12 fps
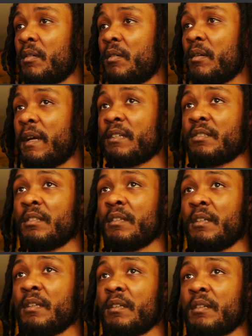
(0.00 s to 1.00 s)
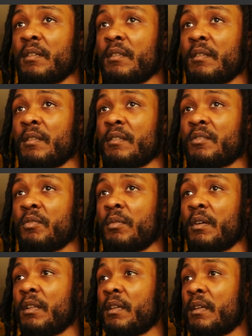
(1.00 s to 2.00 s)
Actually, let's
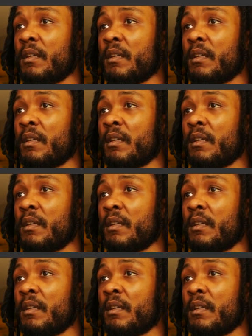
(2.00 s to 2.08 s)
twirl it.